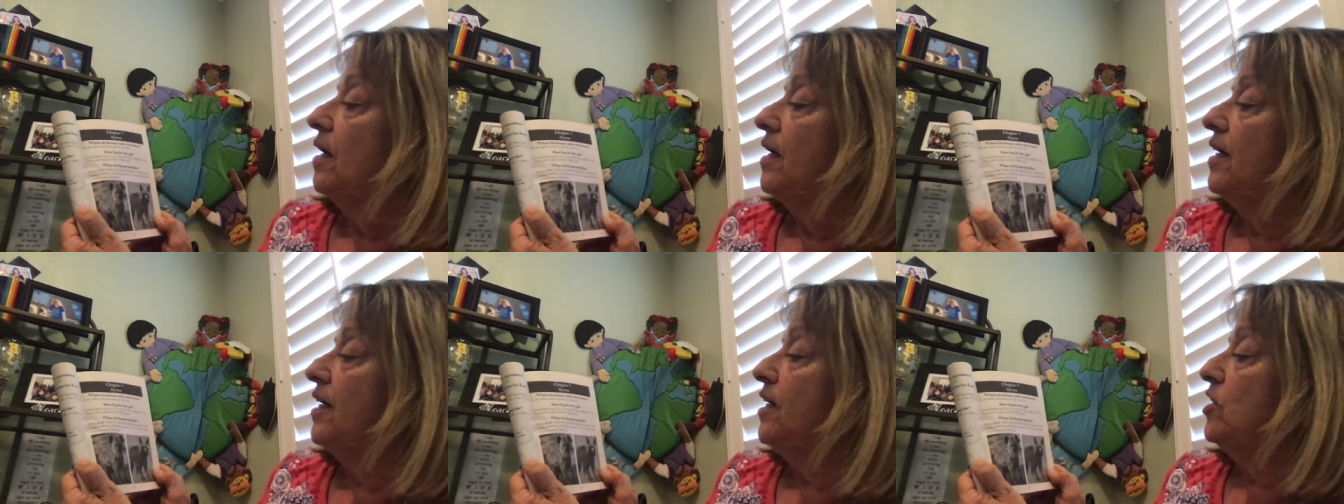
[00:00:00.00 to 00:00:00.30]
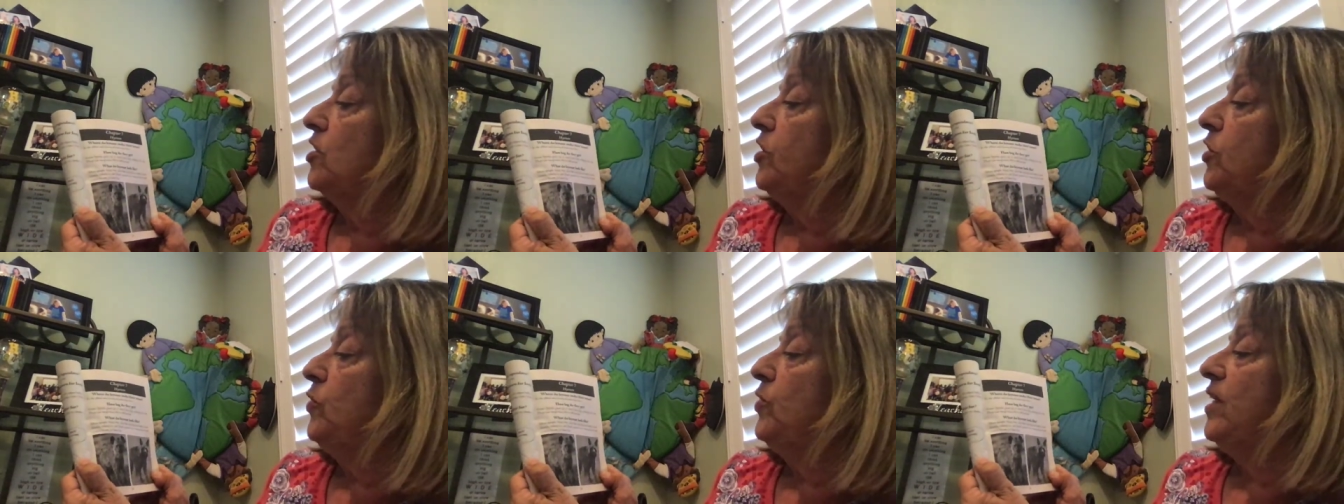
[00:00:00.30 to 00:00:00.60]

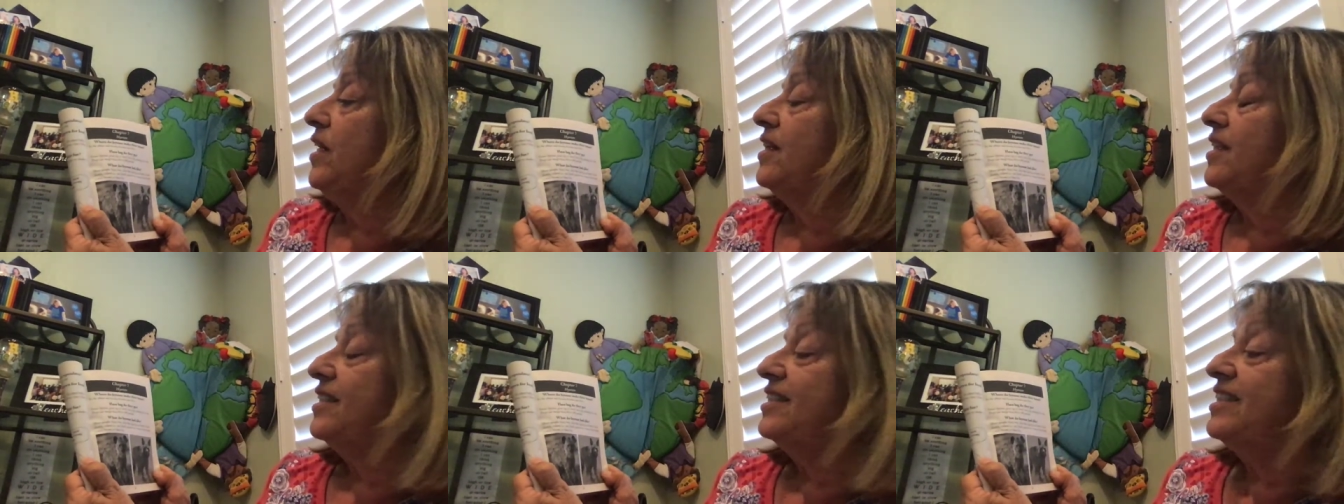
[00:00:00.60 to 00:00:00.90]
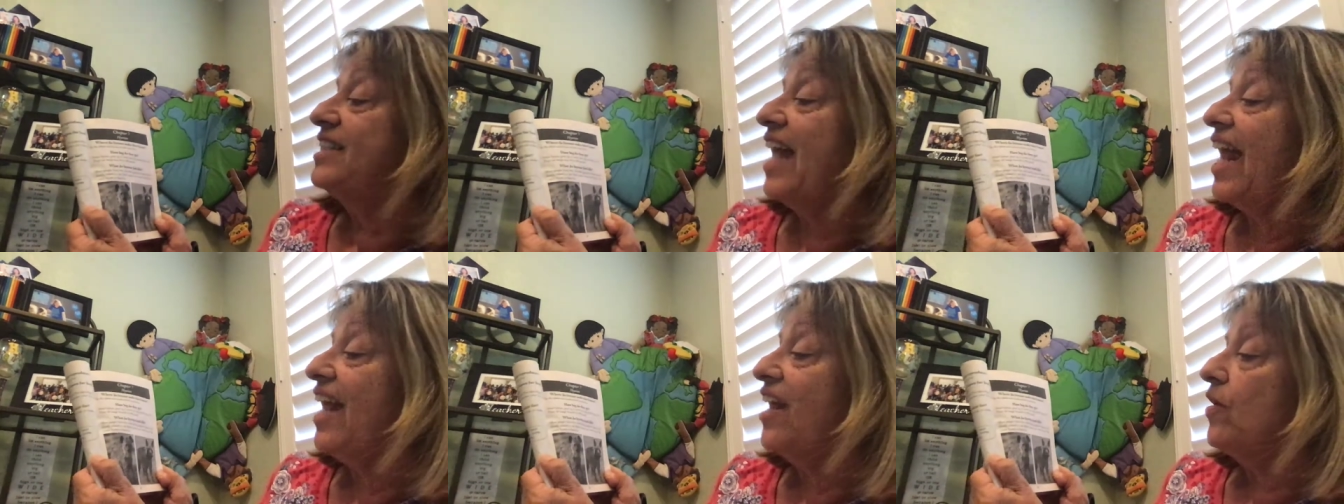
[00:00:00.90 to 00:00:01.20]
including the
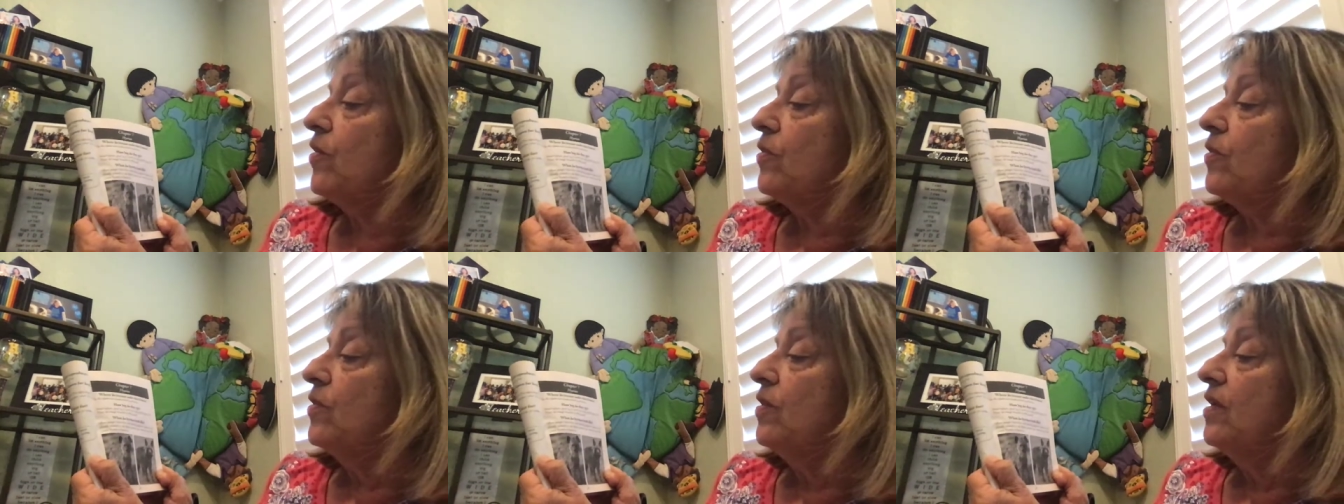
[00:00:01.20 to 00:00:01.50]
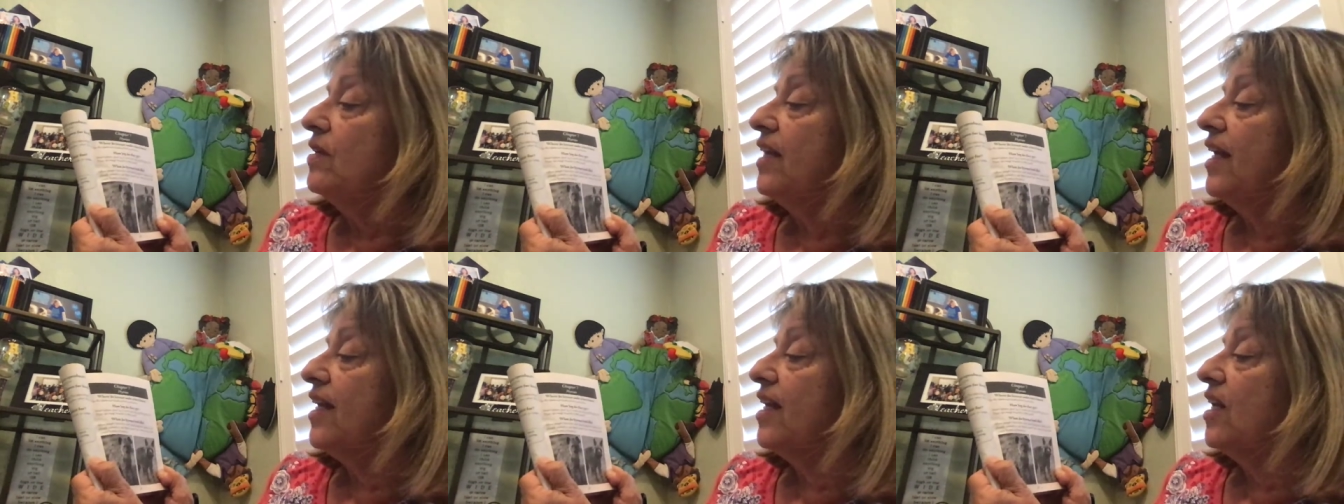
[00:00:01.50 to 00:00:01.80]
tail.
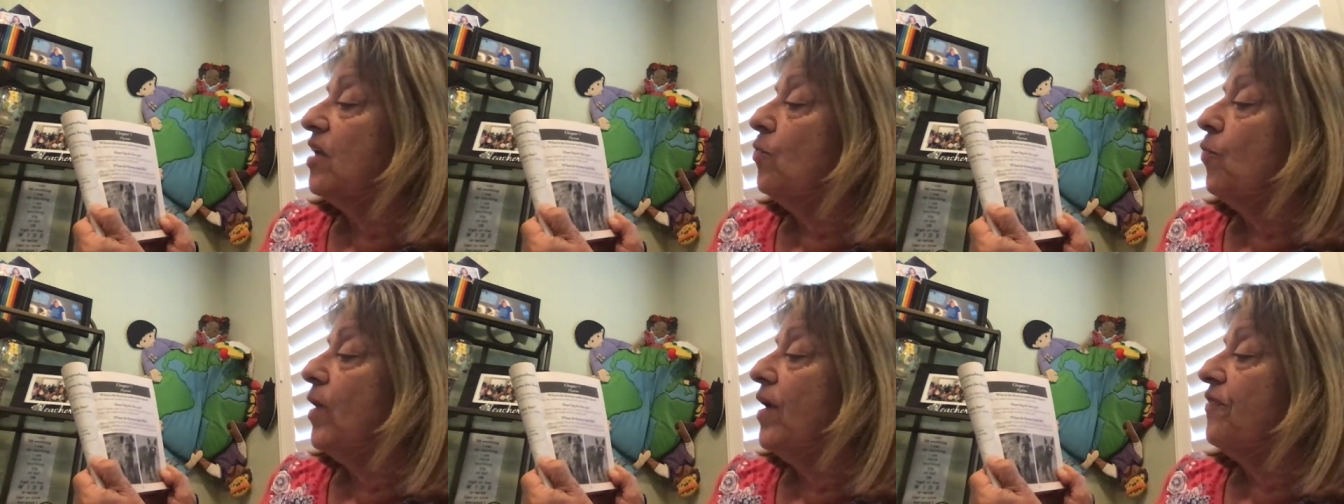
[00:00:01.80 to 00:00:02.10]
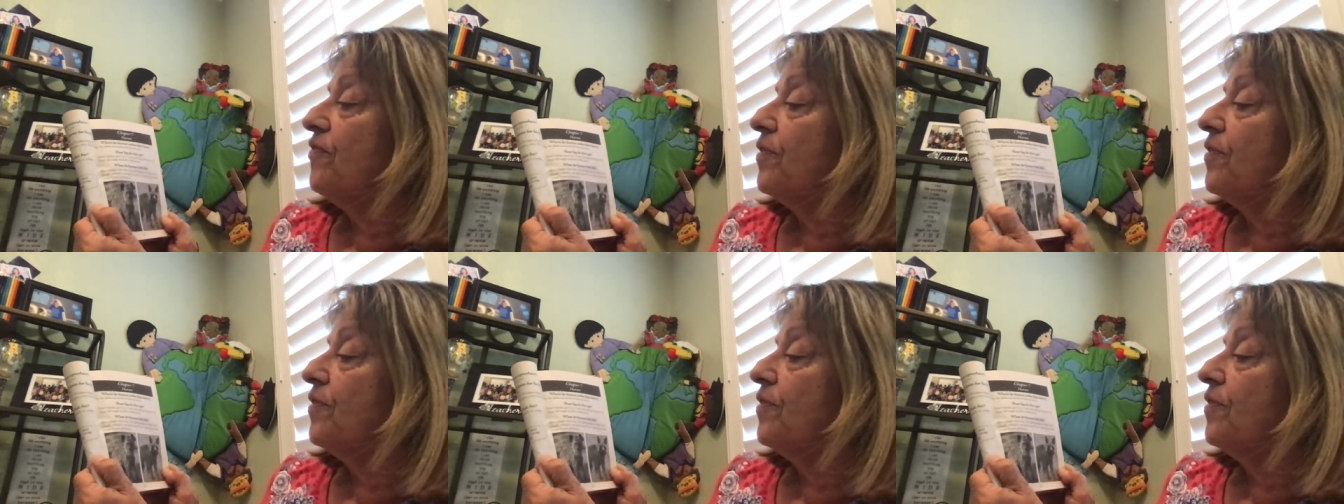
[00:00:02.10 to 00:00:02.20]
They can weigh